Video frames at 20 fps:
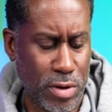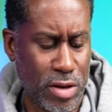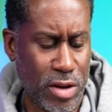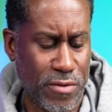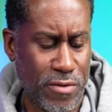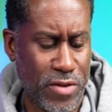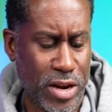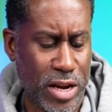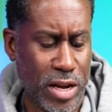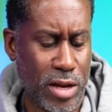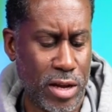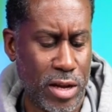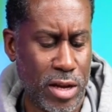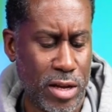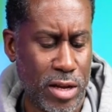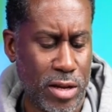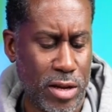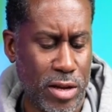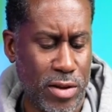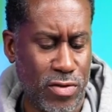see if I can
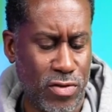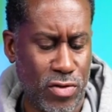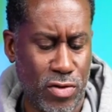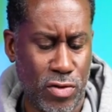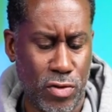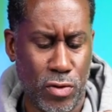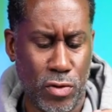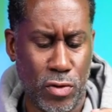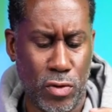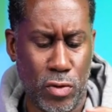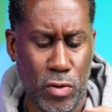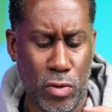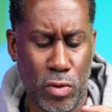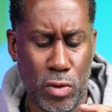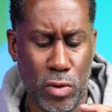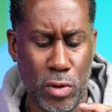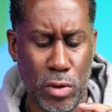get this to